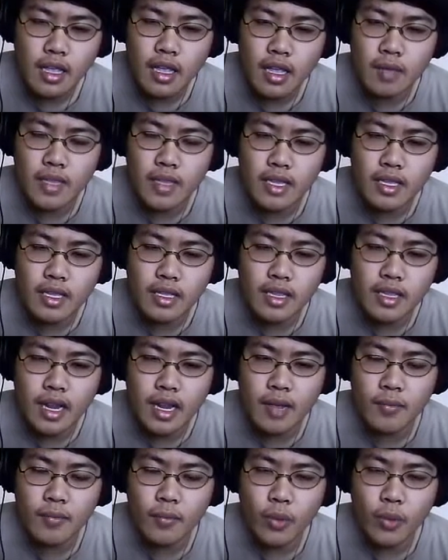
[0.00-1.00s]
I'm thinking that
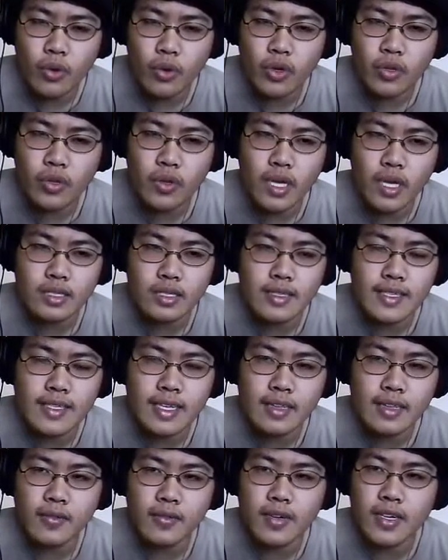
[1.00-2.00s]
I'm boring you guys to
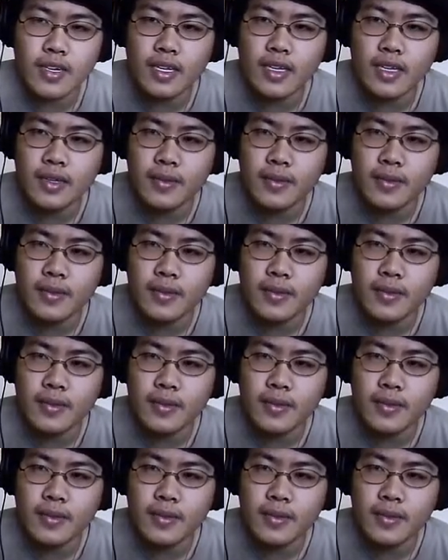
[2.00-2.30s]
death already.